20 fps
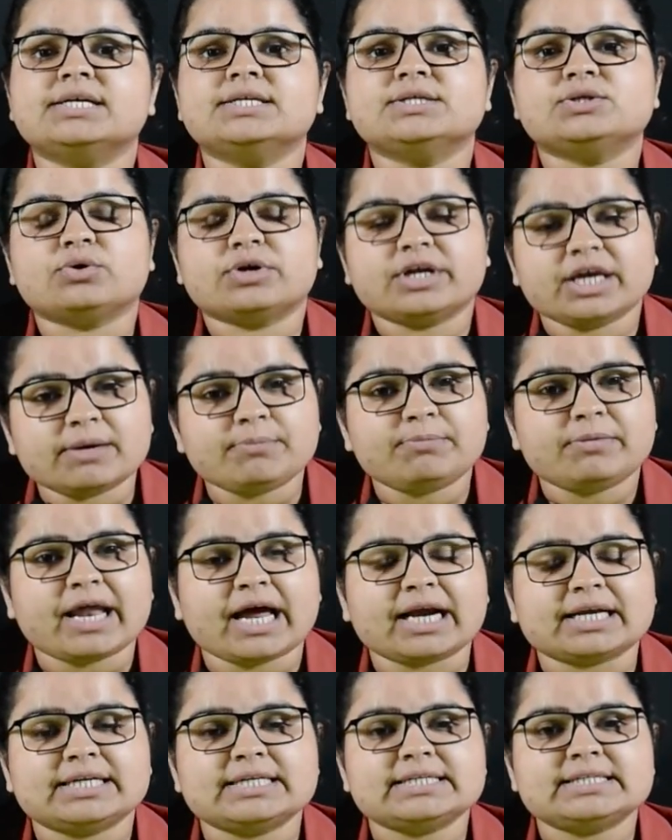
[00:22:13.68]
So keep
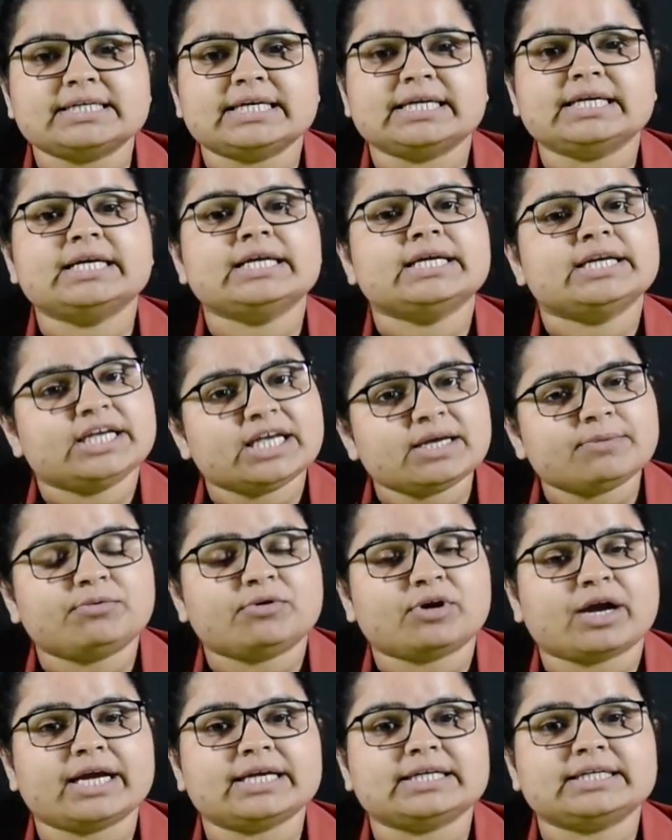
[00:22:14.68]
practicing, keep
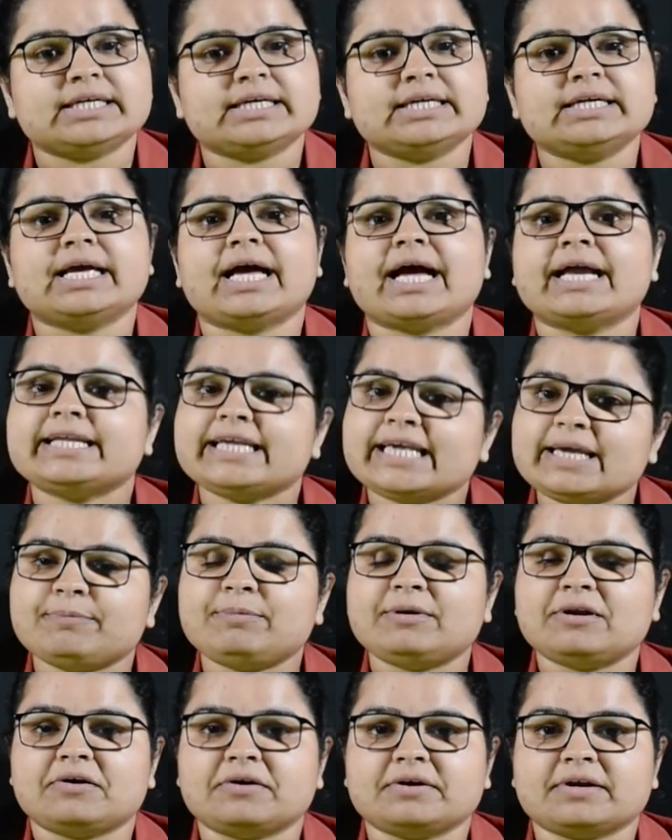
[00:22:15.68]
writing and keep
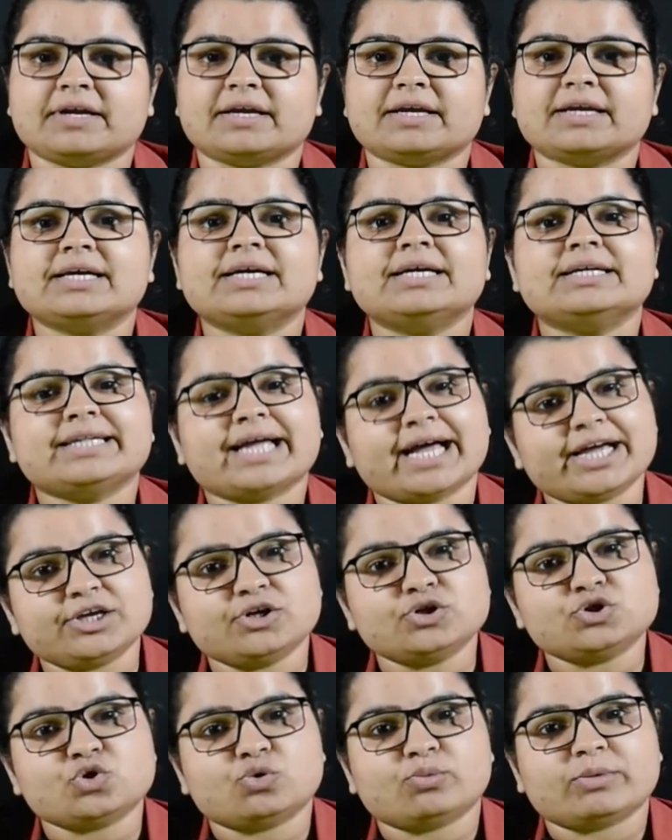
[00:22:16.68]
learning. Thank
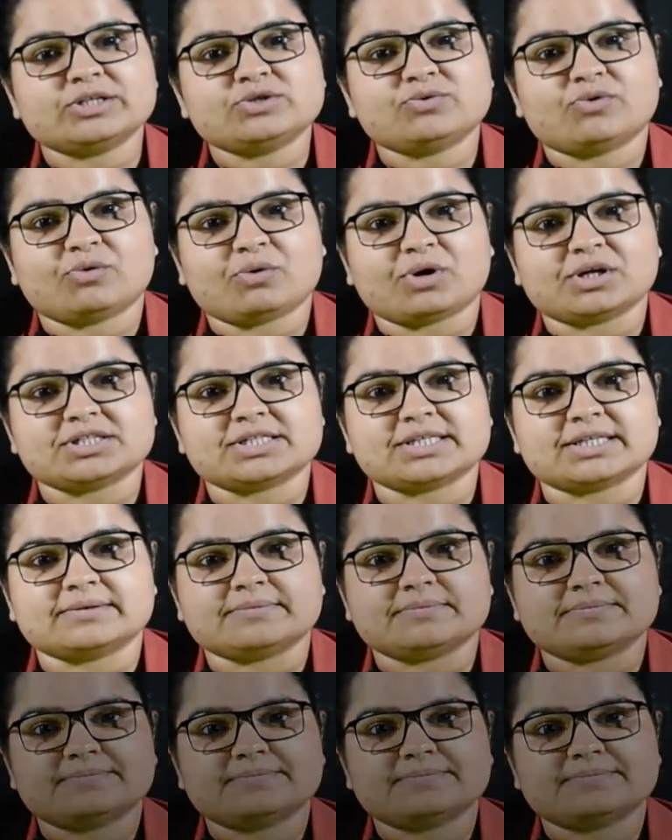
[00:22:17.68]
you so much for watching.